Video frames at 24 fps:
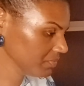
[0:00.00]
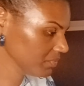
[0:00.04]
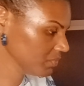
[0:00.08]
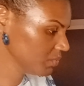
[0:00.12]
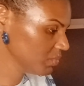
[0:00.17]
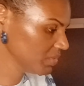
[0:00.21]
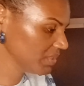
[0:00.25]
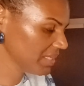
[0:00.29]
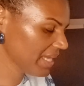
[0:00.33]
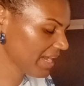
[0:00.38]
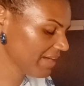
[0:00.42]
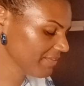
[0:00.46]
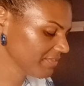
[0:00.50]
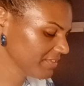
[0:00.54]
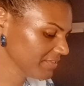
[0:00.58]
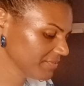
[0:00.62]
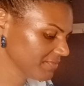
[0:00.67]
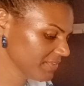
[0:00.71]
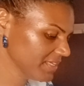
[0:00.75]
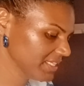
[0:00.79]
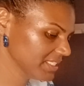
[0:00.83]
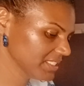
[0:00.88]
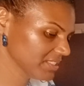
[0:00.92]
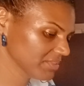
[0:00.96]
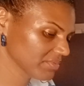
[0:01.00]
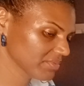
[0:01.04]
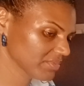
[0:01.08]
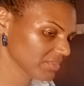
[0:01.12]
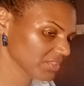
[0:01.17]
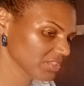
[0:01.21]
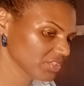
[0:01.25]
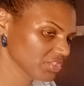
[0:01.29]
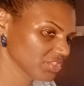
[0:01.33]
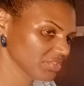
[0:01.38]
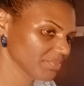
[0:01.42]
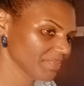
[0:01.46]
We have to find a,
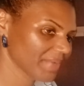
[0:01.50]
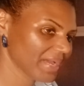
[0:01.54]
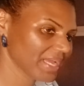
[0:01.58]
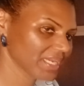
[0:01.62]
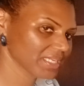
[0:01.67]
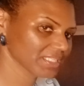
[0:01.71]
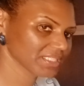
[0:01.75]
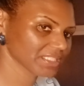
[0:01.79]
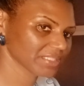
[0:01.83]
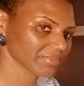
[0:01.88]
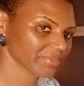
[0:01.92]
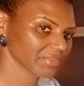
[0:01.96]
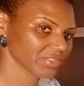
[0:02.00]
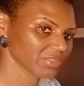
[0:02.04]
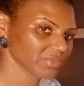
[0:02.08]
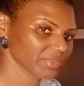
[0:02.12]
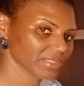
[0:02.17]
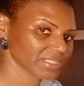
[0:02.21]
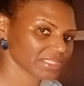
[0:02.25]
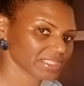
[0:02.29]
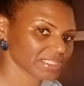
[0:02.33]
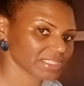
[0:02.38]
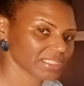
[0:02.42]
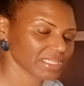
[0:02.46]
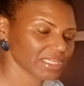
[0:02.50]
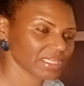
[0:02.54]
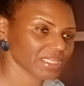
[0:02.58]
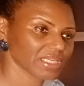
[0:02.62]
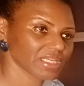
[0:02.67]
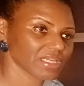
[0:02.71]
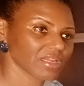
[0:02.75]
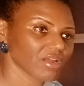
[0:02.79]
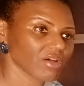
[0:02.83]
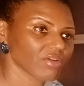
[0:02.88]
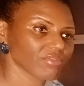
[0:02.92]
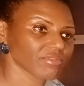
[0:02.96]
a good balance between sitting
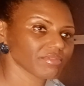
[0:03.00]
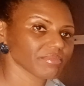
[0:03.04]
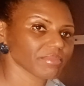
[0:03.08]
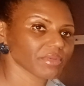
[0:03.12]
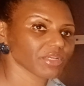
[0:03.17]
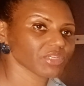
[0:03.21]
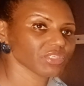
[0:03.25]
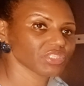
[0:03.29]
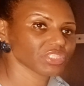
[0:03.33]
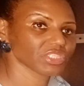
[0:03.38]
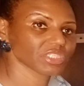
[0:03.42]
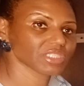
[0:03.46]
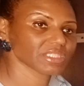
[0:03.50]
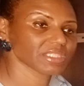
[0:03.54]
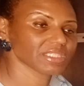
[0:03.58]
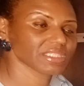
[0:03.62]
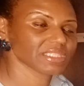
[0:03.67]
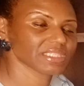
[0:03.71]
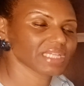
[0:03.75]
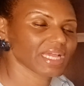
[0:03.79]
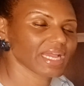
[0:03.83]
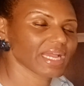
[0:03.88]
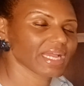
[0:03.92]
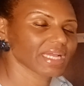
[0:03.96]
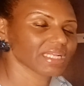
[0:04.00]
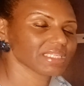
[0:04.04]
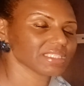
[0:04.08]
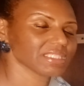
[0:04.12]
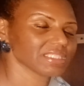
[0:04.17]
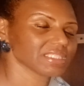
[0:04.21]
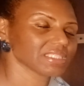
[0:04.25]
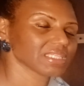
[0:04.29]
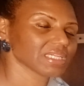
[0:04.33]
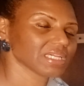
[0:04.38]
in our emotions and